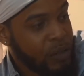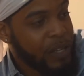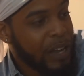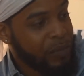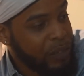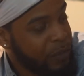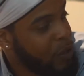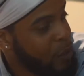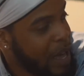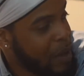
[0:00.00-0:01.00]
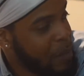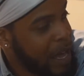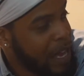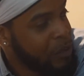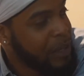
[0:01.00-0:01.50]
You definitely feel mad
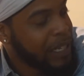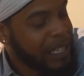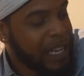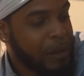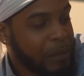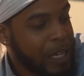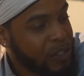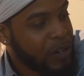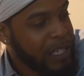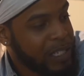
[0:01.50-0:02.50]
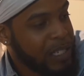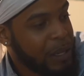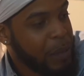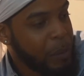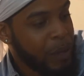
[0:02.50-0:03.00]
bad. You like, damn, that's crazy.